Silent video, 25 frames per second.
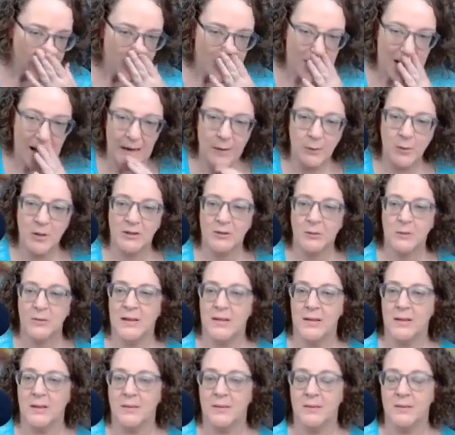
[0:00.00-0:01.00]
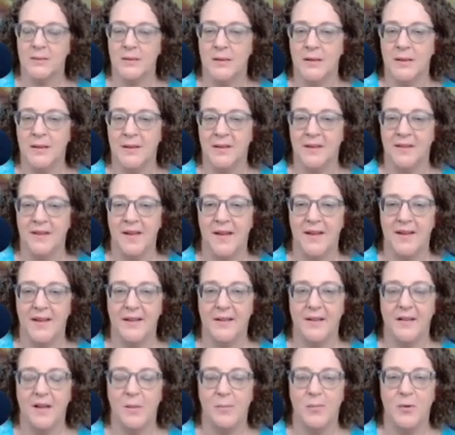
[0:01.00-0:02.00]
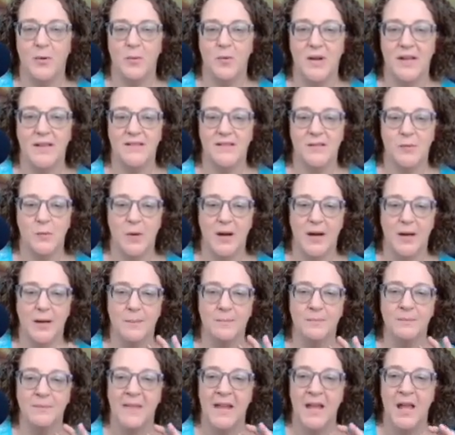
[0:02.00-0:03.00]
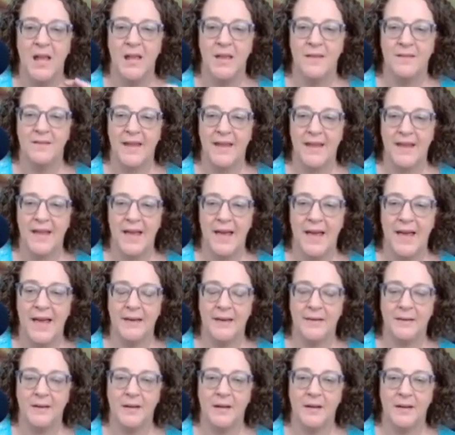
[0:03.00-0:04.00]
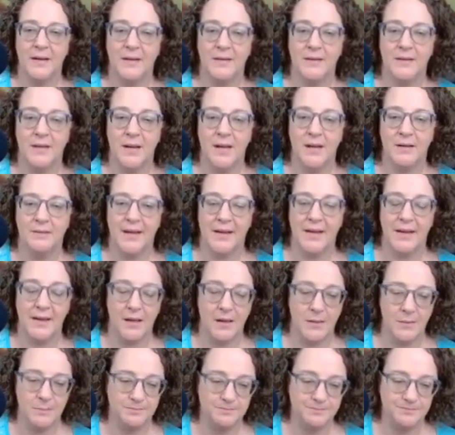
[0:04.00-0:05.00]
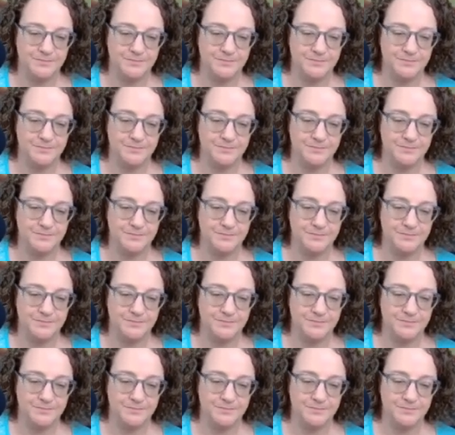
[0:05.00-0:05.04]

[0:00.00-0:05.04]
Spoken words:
I worked with a client couple once where they had got kind of like a